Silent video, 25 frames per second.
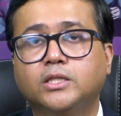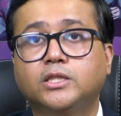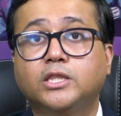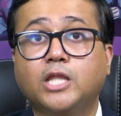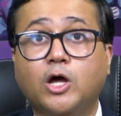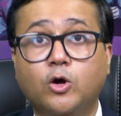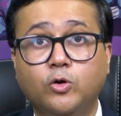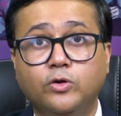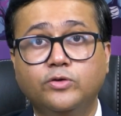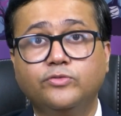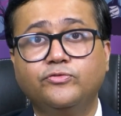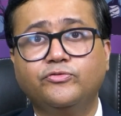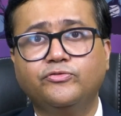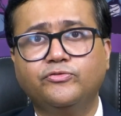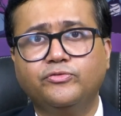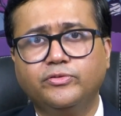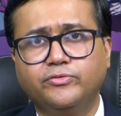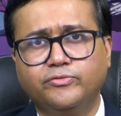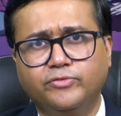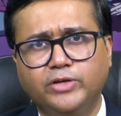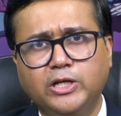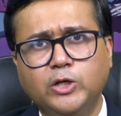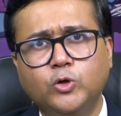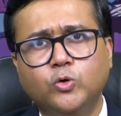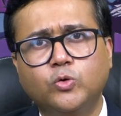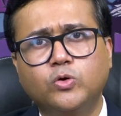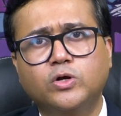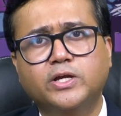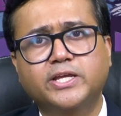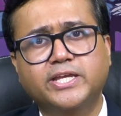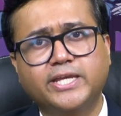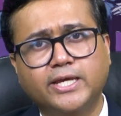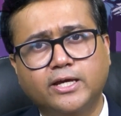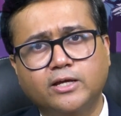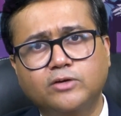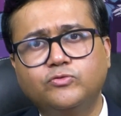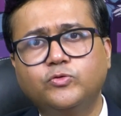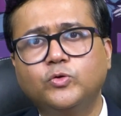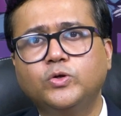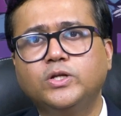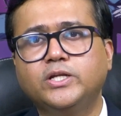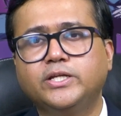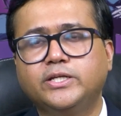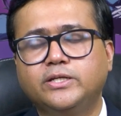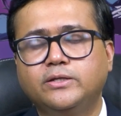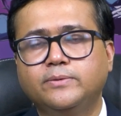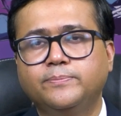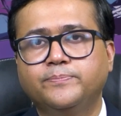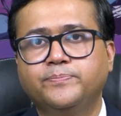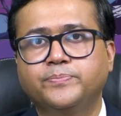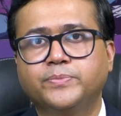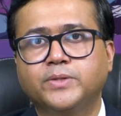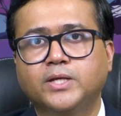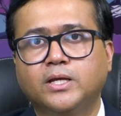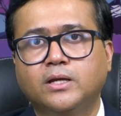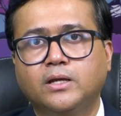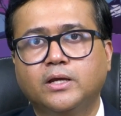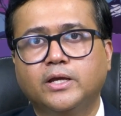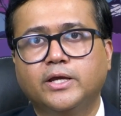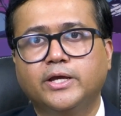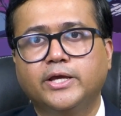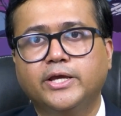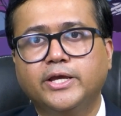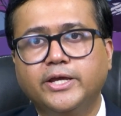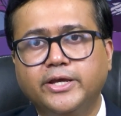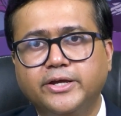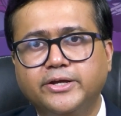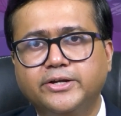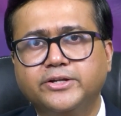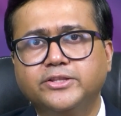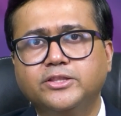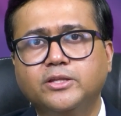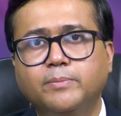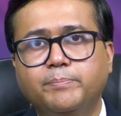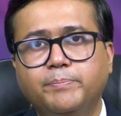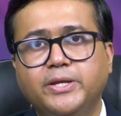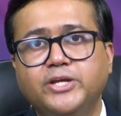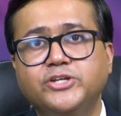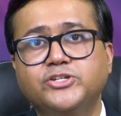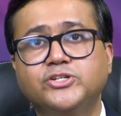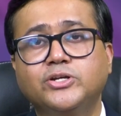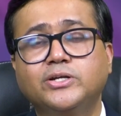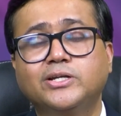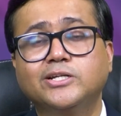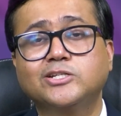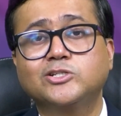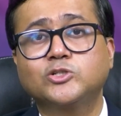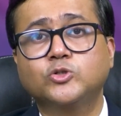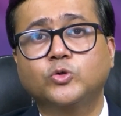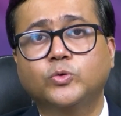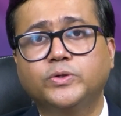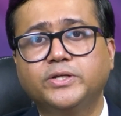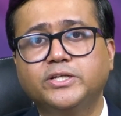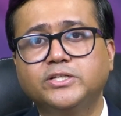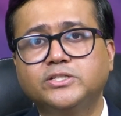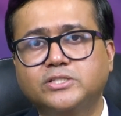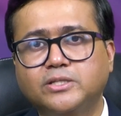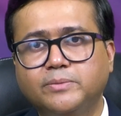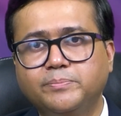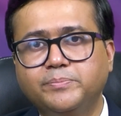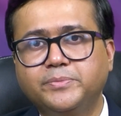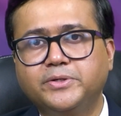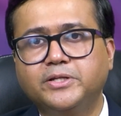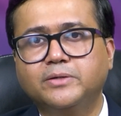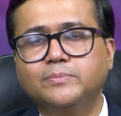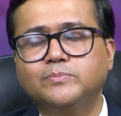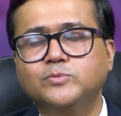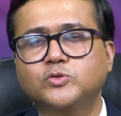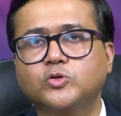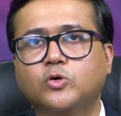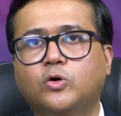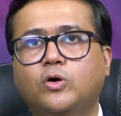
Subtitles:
Now, if we look carefully, here the patient is showing symptoms